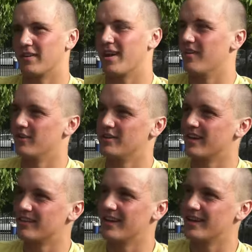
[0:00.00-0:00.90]
of a coverage,
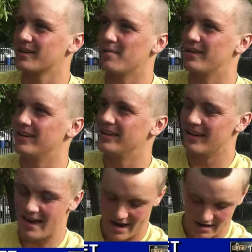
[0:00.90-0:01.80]
I think. I mean,
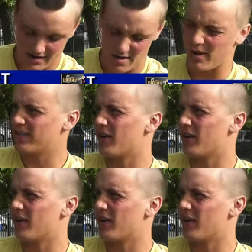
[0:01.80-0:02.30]
I'm not